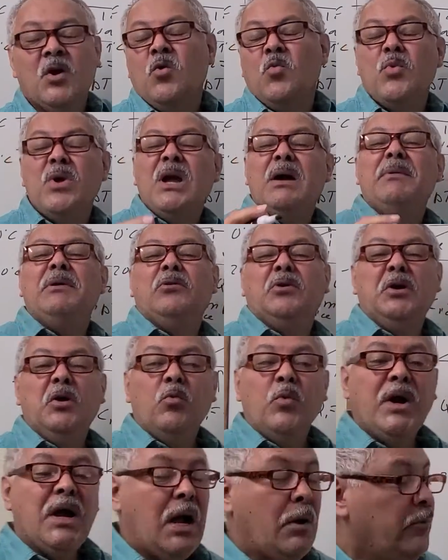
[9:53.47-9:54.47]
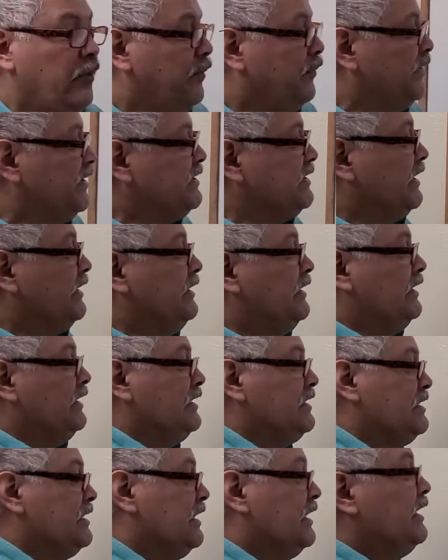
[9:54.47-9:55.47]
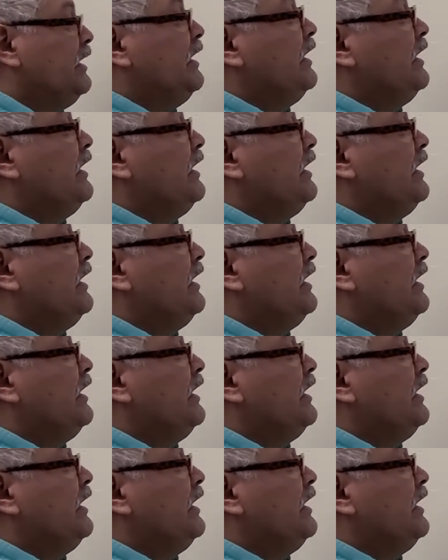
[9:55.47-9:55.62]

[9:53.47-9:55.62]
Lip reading: We have another way how we present these